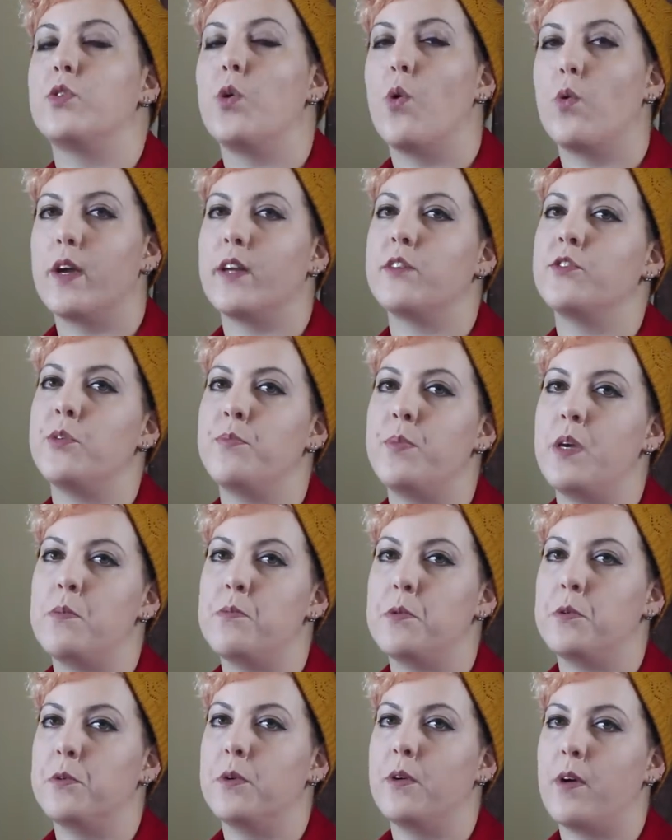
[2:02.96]
talking to
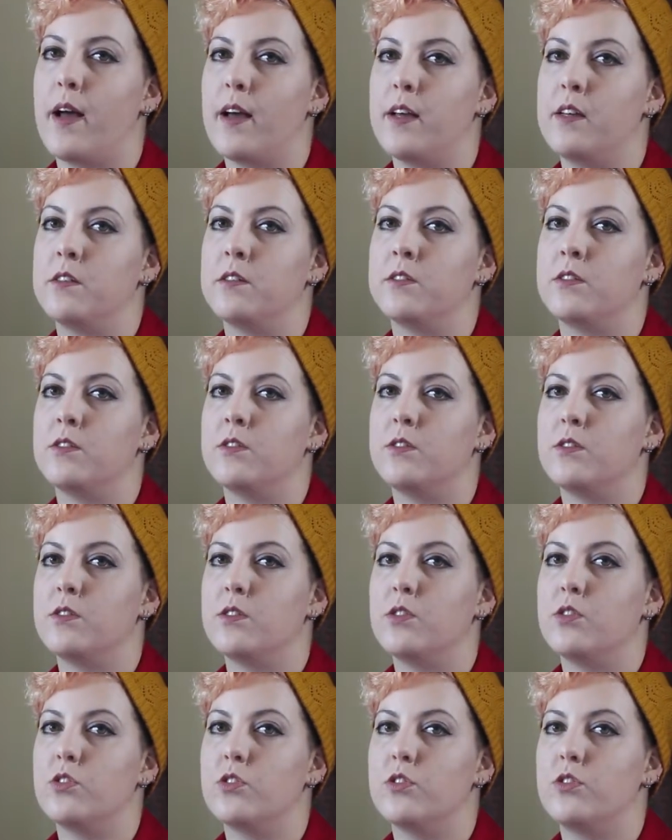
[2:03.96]
people has
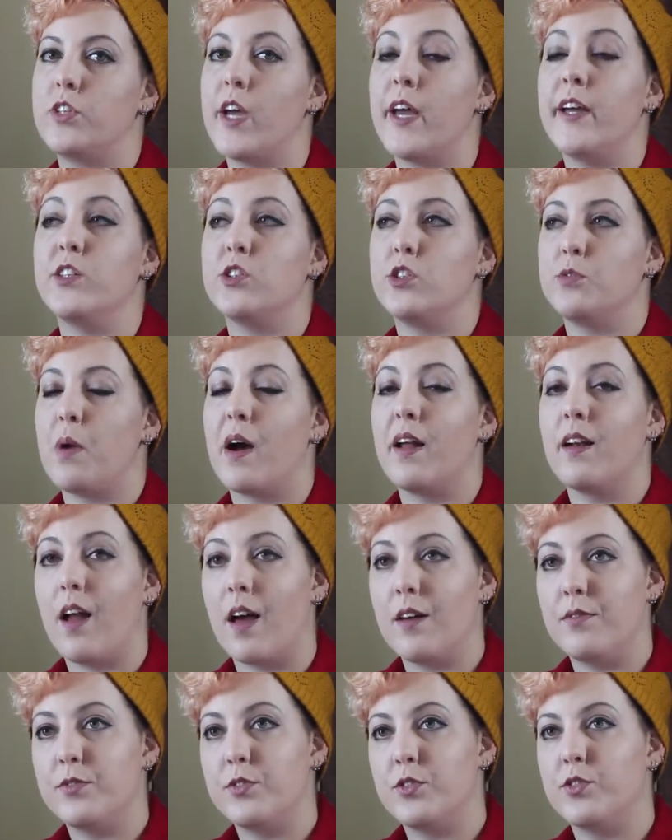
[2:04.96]
changed my
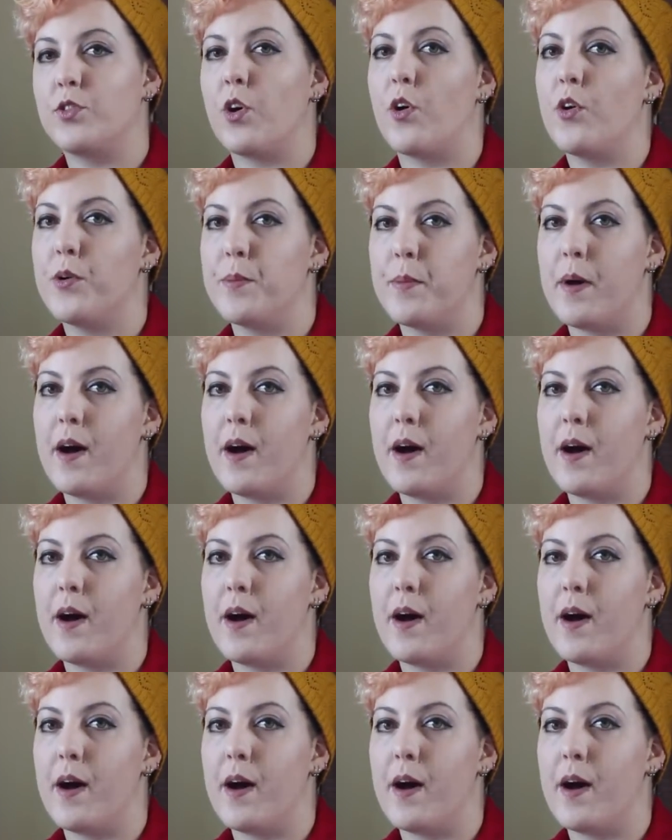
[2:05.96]
life so